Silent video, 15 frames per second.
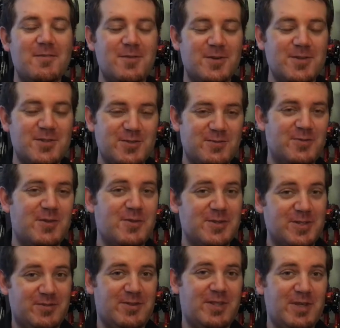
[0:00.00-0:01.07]
First and
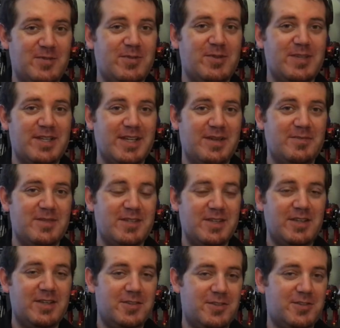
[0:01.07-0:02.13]
foremost, if you like board games,
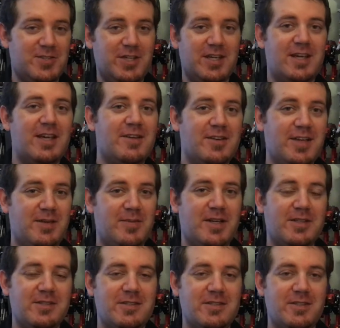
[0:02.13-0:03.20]
you should check out
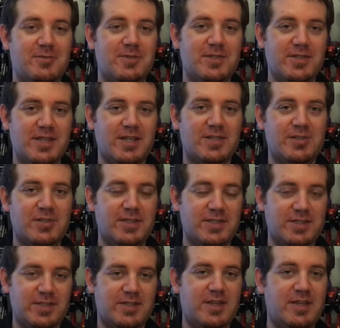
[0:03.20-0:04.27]
Gameosity, which is actually a
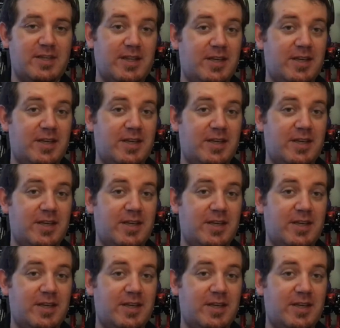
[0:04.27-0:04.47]
site